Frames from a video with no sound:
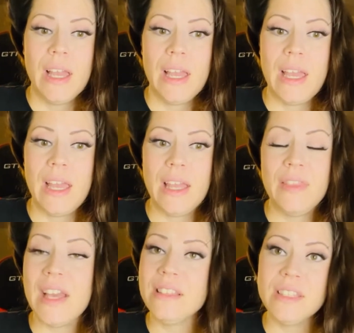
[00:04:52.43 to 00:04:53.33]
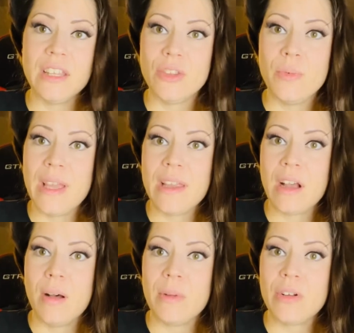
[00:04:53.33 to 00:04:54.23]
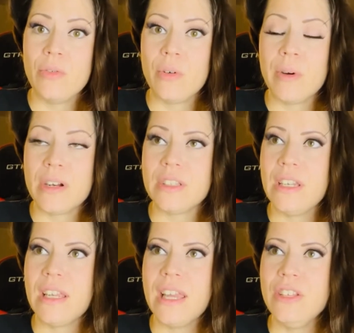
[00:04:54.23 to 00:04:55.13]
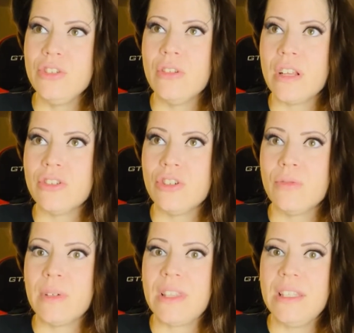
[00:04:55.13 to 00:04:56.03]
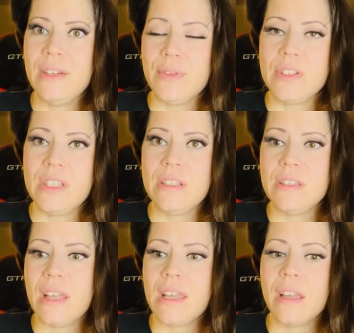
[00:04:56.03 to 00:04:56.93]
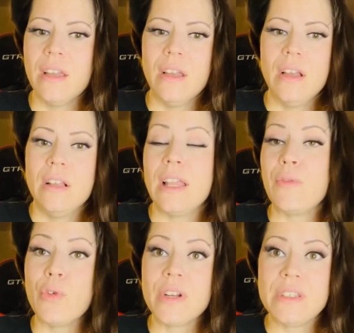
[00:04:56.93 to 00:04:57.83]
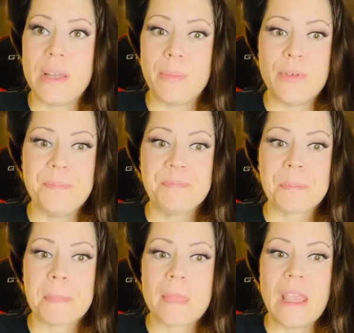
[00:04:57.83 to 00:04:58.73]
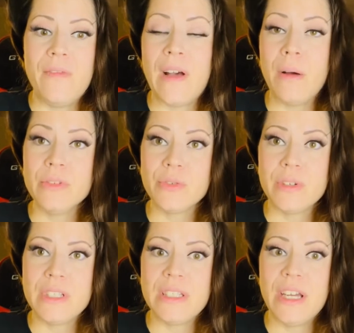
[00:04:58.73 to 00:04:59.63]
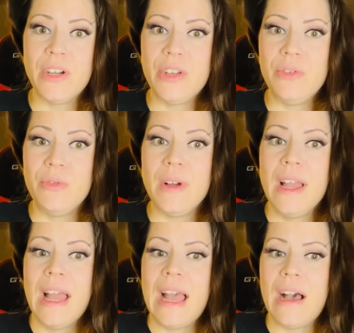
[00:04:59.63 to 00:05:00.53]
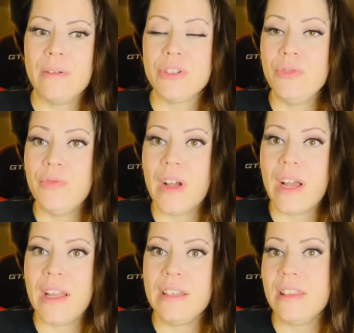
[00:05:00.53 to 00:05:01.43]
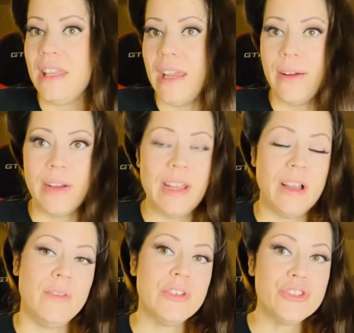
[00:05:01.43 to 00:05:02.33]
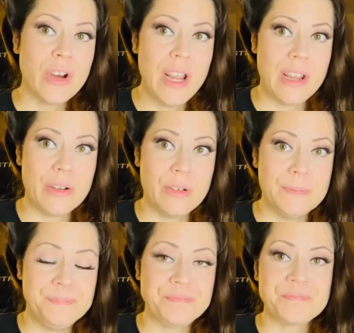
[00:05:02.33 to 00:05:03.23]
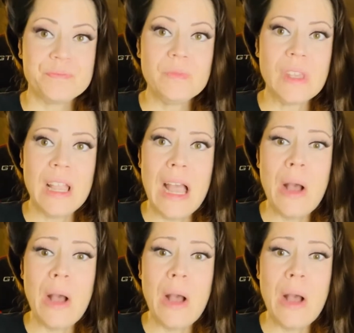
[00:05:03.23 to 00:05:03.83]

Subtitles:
And that's not the way Common Core works. And in case you're not sure what the difference is, like for example, if I was going to tell you how to find the area of a triangle, I